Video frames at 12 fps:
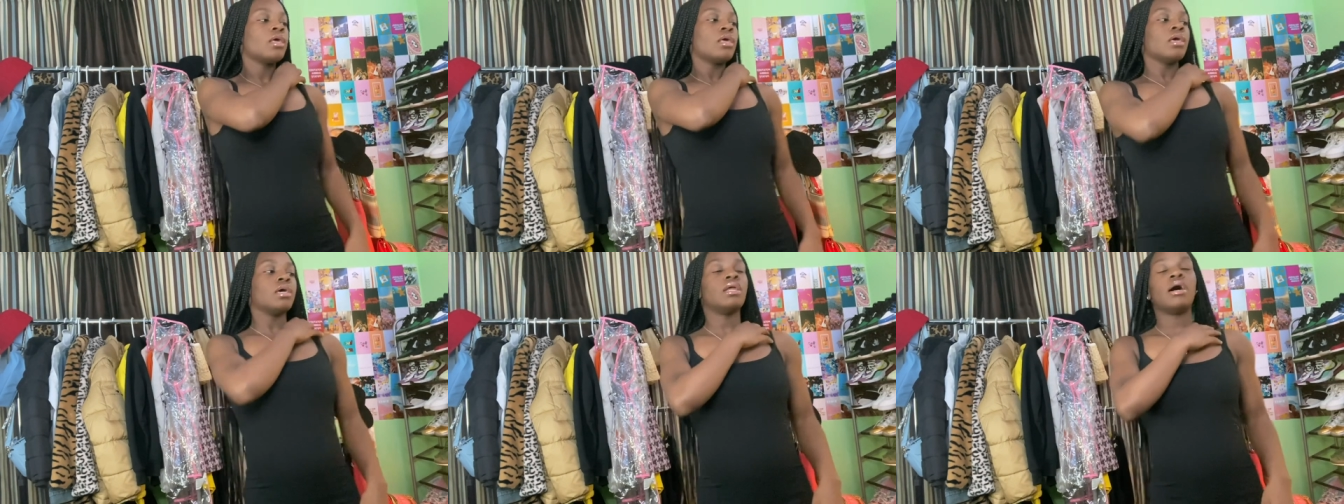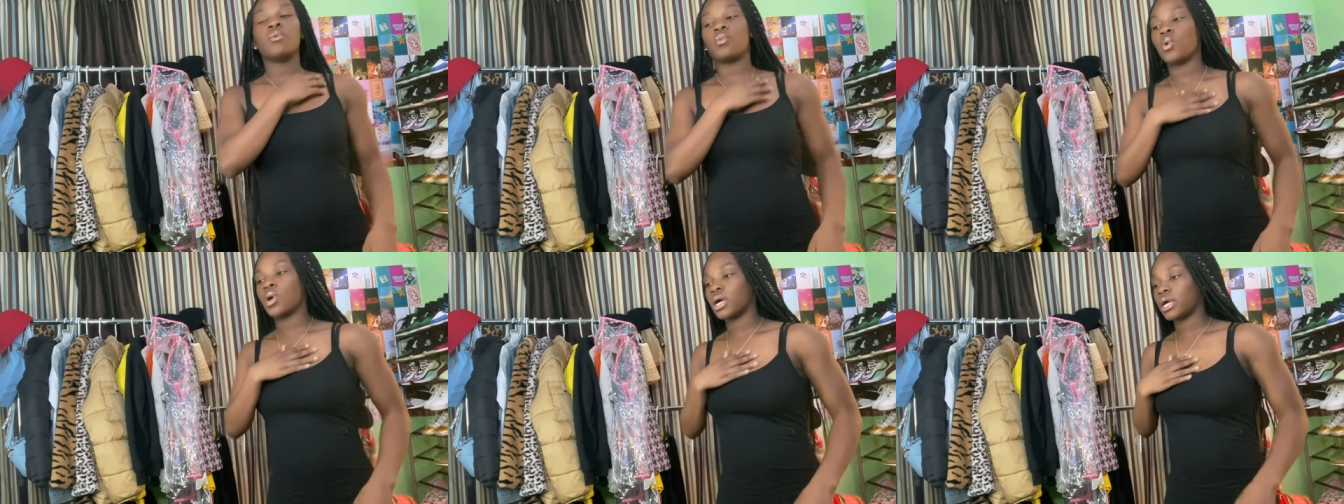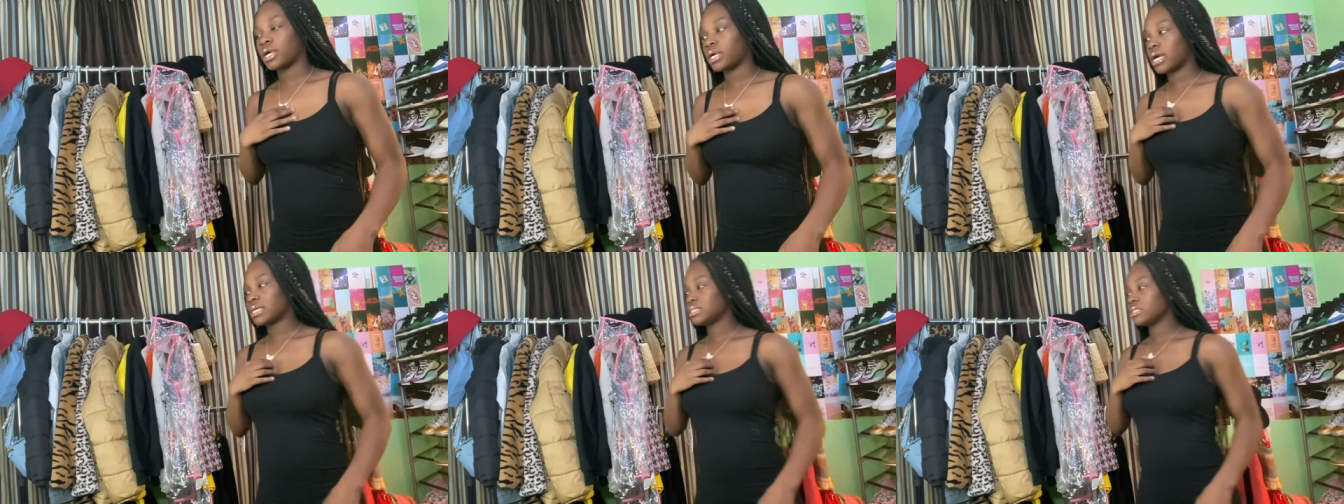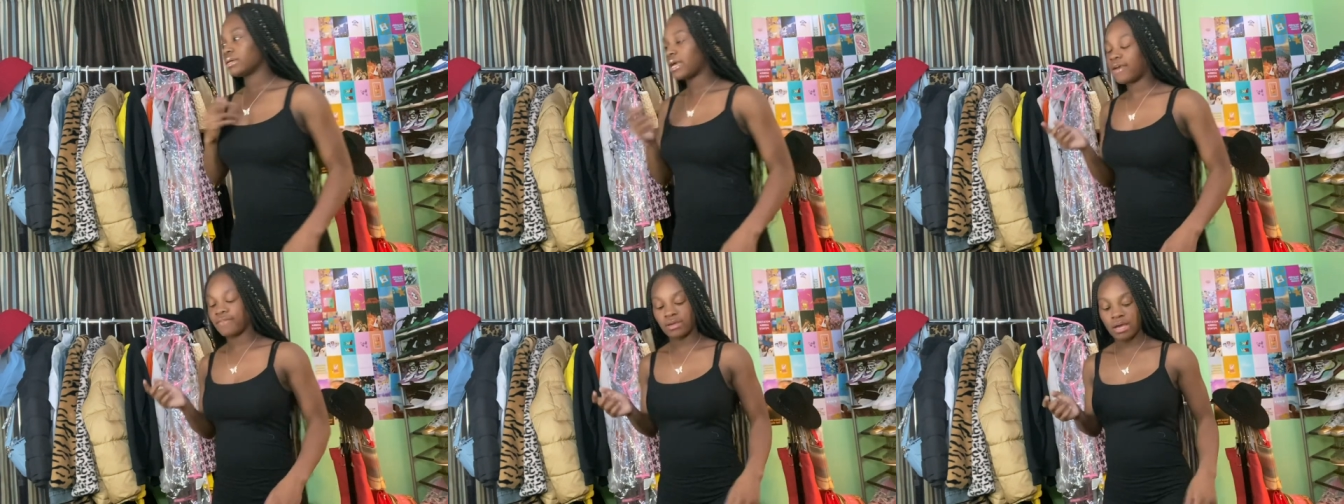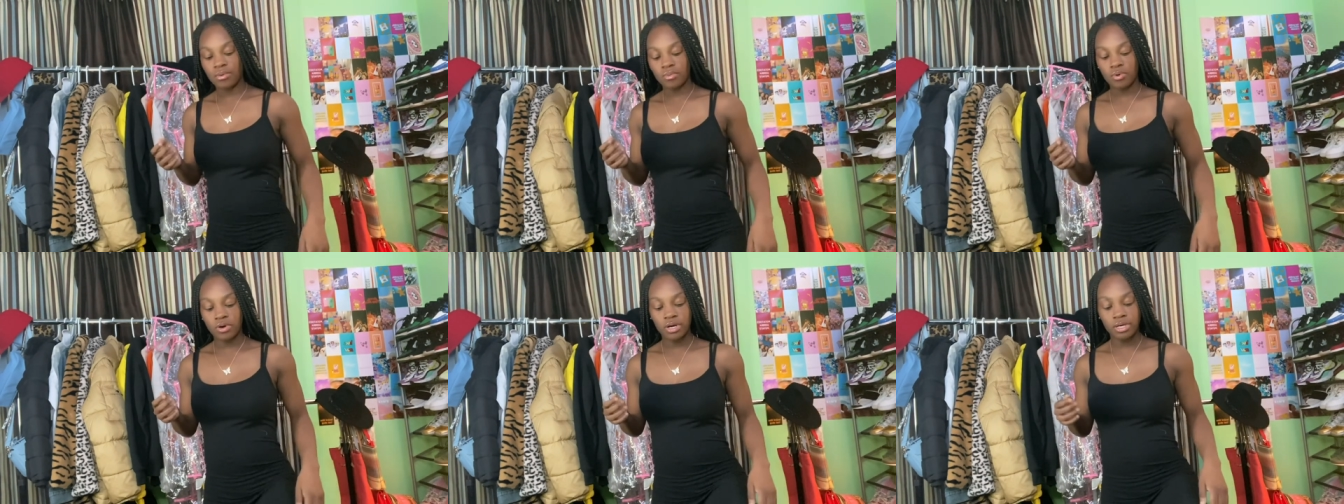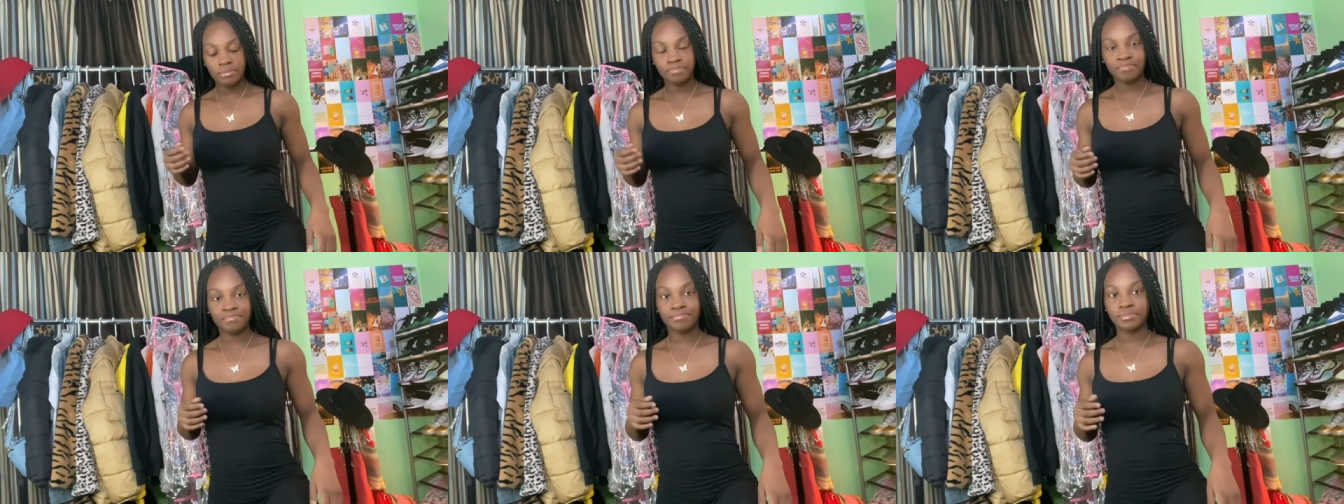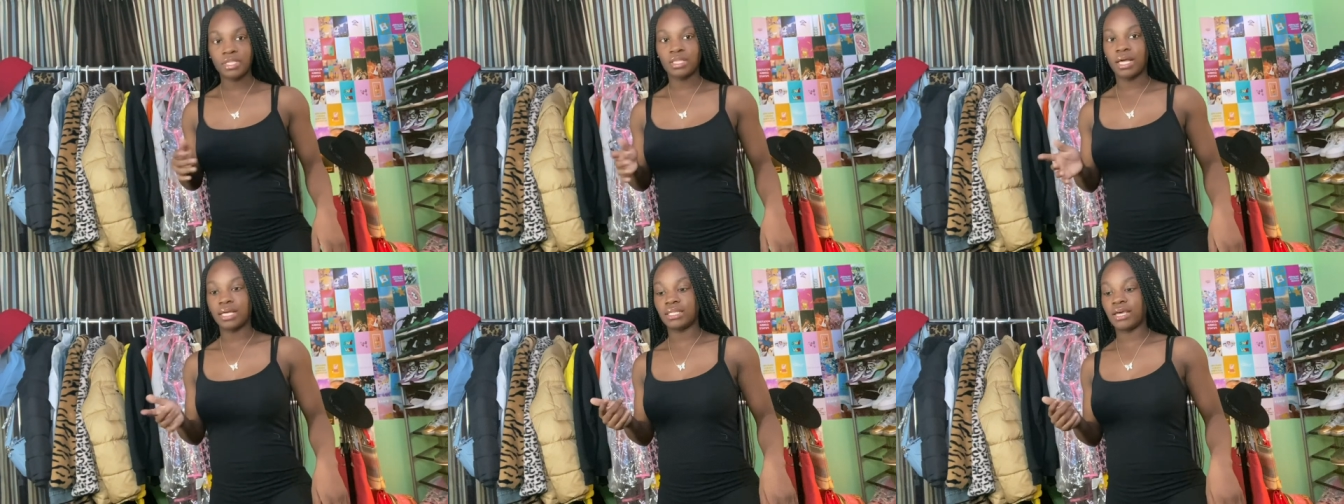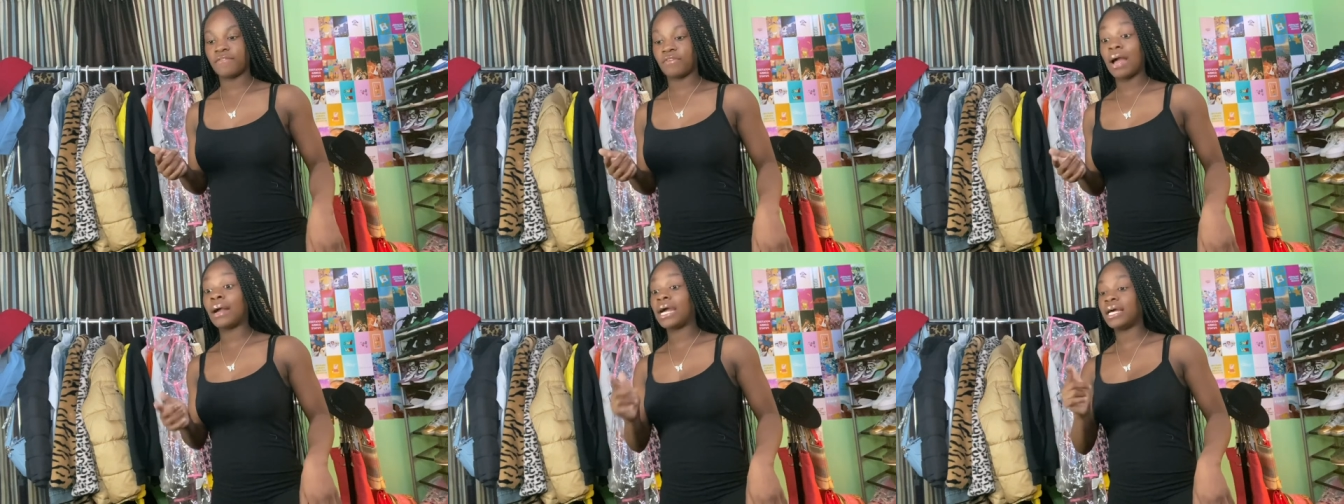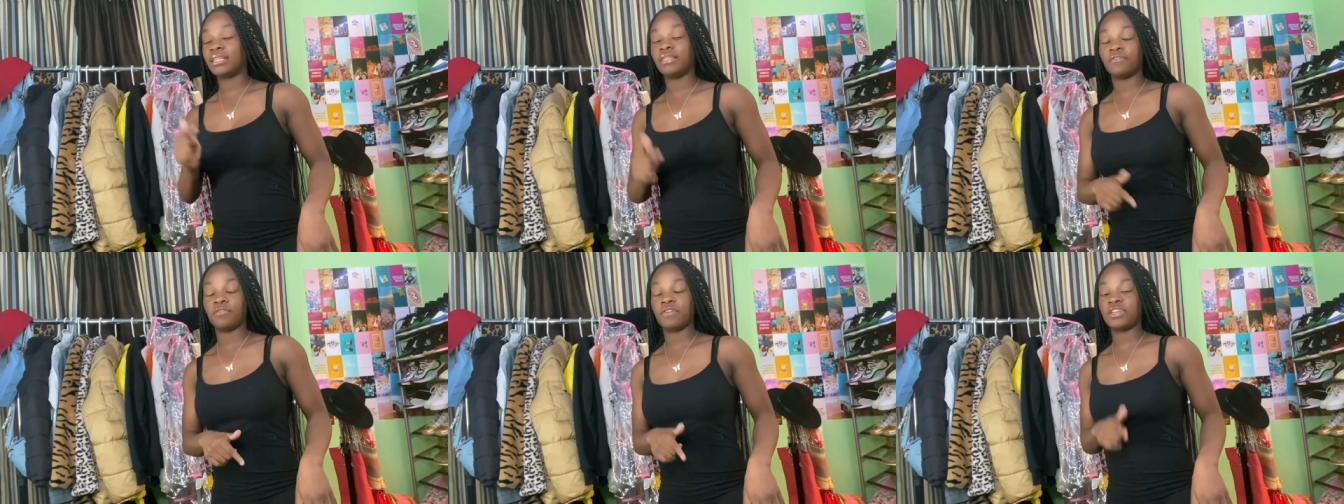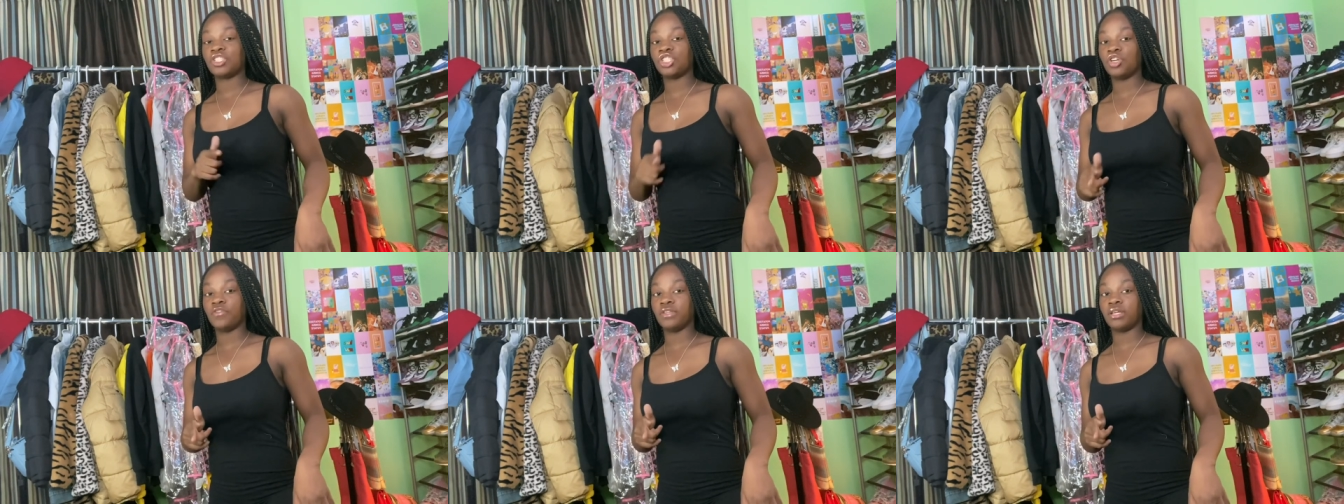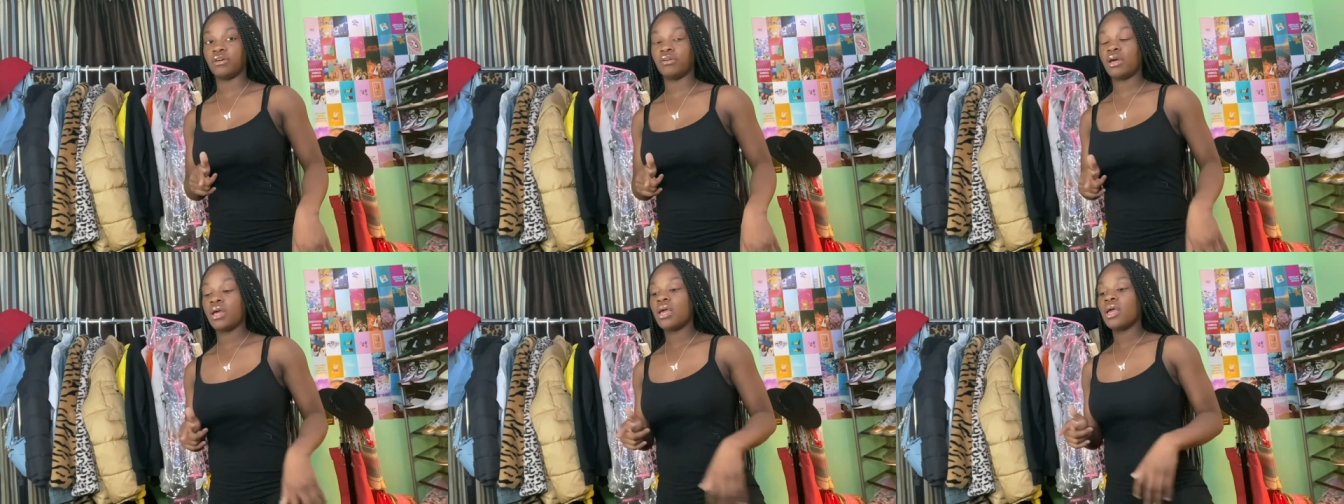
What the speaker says: And I wore it. I still have it. I wore it like that. I got it for Fashion Nova though.